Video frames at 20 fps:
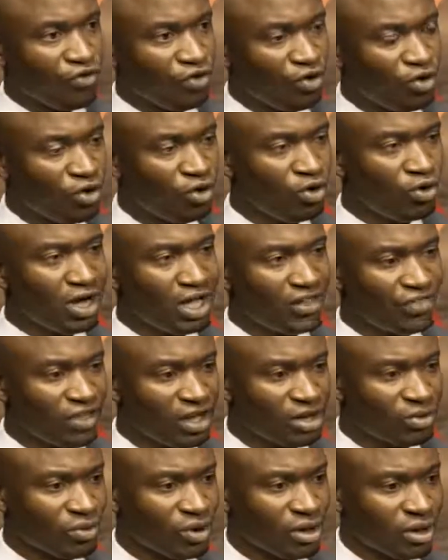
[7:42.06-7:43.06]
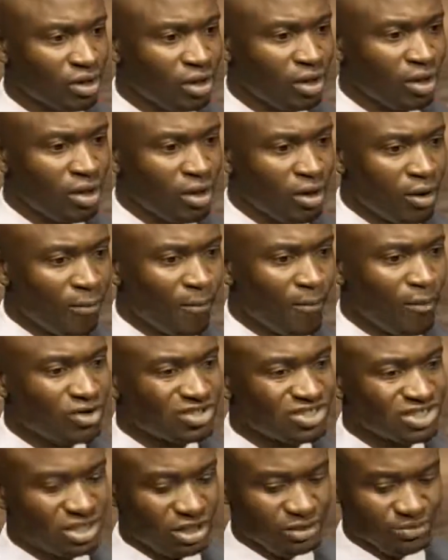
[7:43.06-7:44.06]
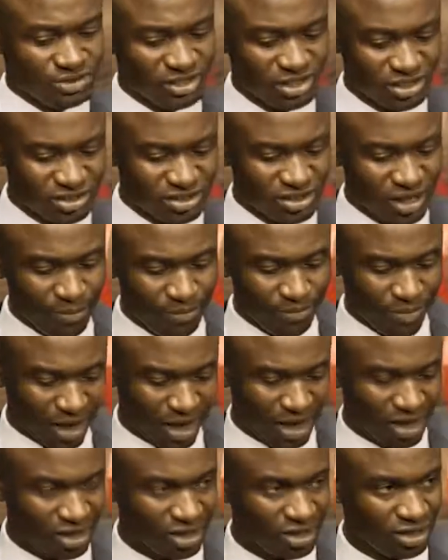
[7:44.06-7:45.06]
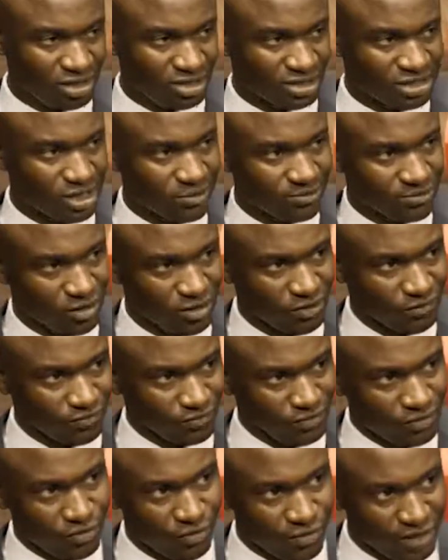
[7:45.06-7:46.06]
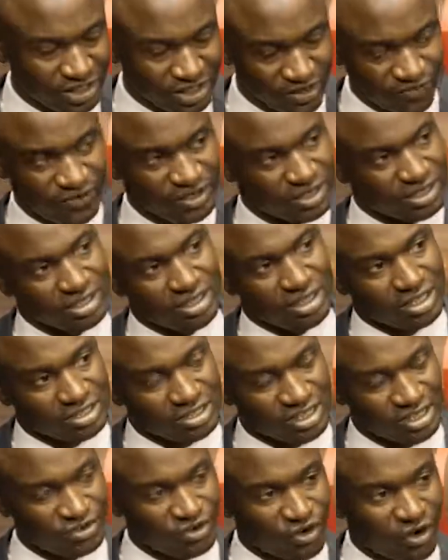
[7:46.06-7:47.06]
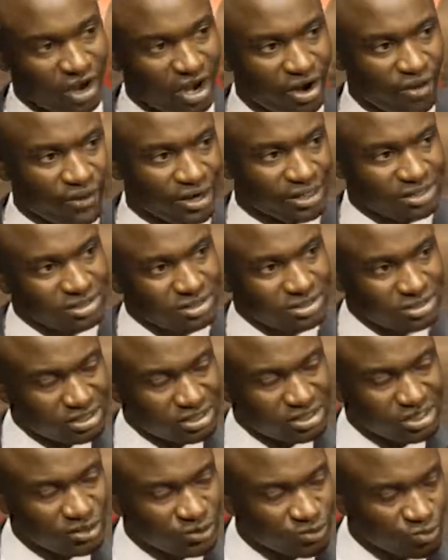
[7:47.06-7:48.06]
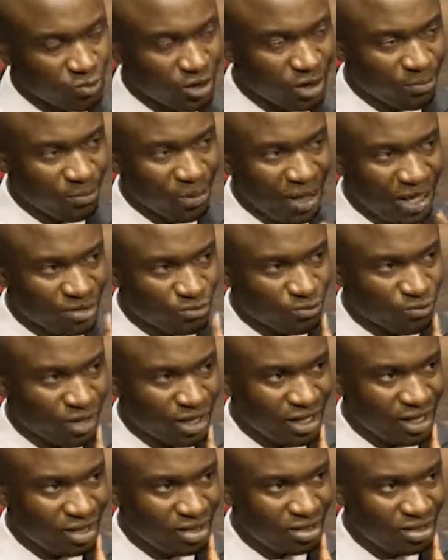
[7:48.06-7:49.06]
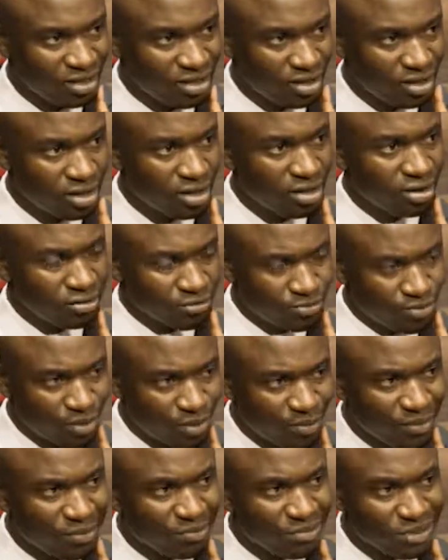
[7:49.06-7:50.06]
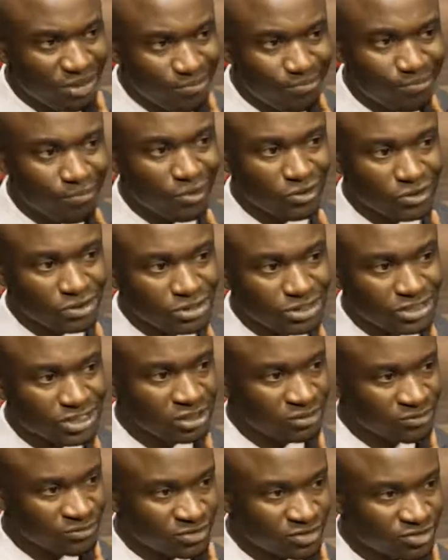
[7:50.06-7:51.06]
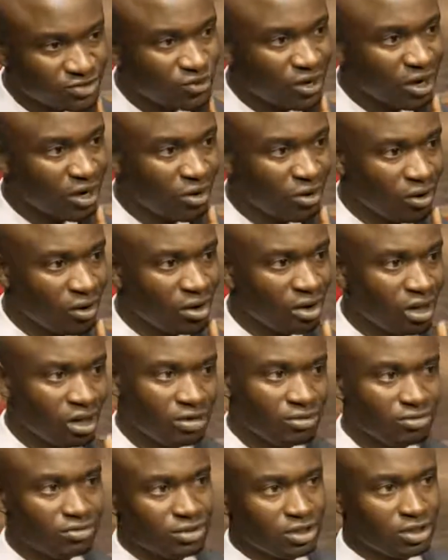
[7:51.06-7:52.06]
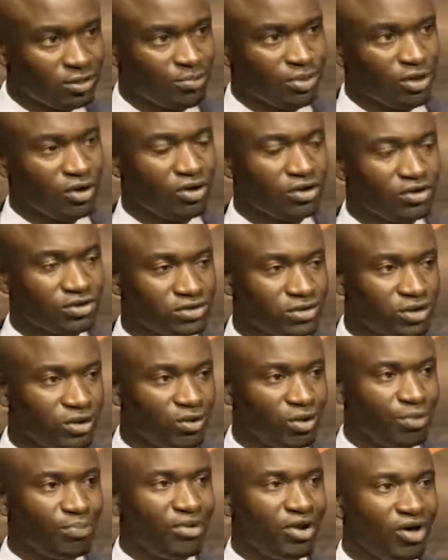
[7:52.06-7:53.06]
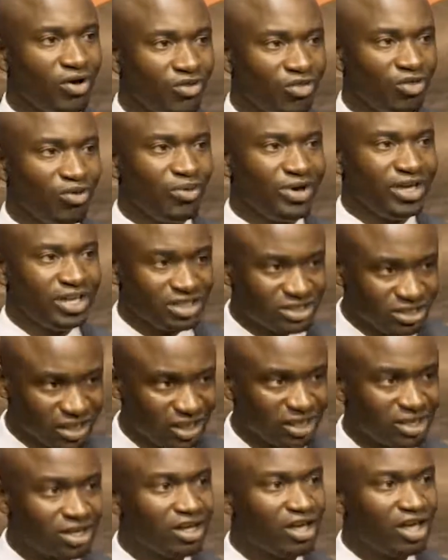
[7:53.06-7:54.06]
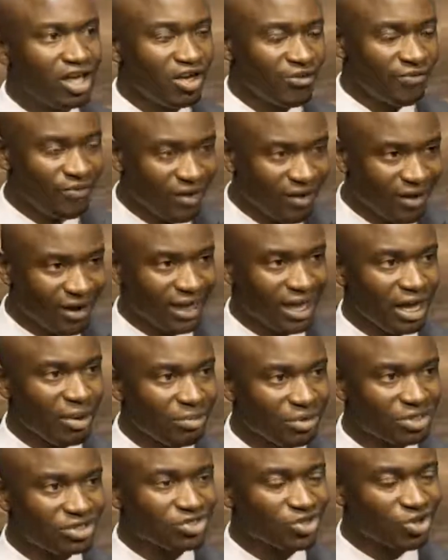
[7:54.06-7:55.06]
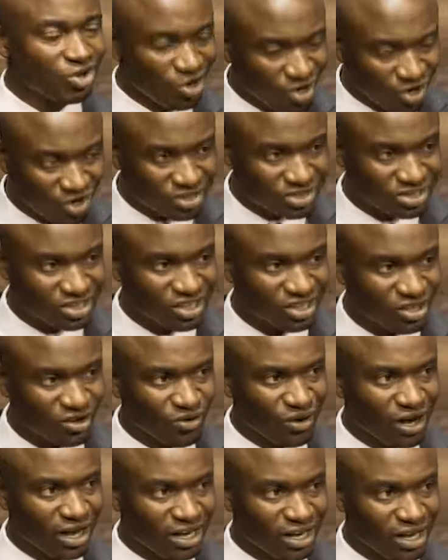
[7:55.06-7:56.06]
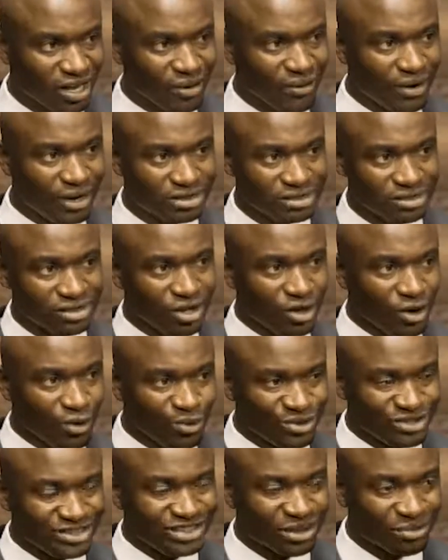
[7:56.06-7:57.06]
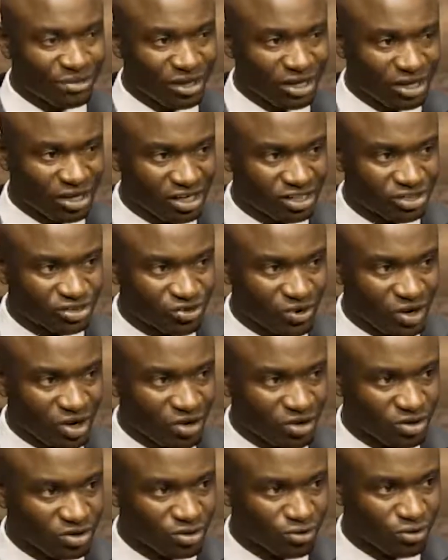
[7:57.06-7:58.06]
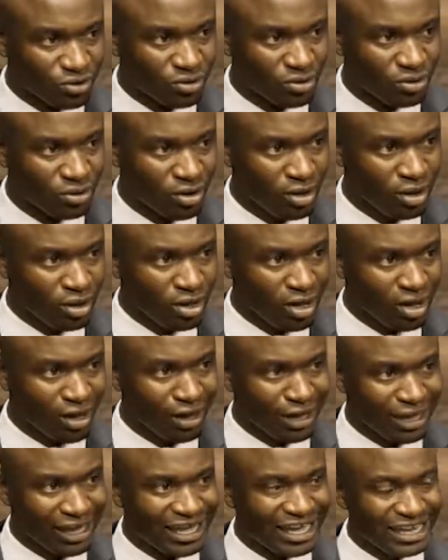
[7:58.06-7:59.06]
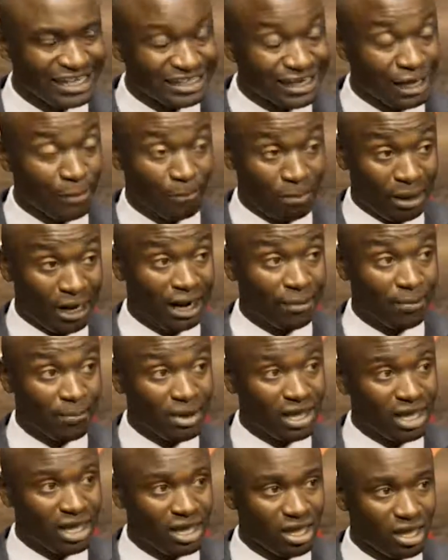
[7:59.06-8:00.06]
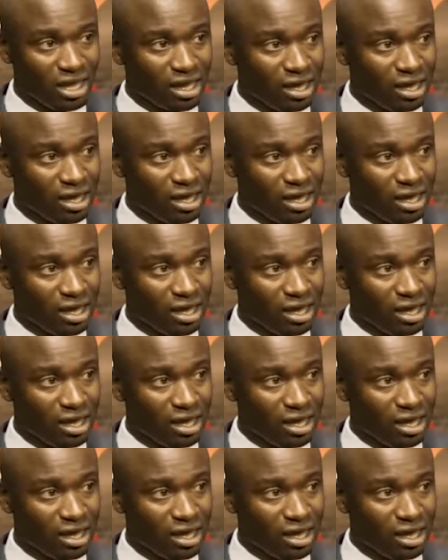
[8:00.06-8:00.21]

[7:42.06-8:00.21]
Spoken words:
you look at that one, most teams in Zambia, in terms of creativity in the central areas, this is one part where probably most teams struggle. And because we play on the wings, and if our game is closed in the wide areas, we seemingly struggle to get a plan B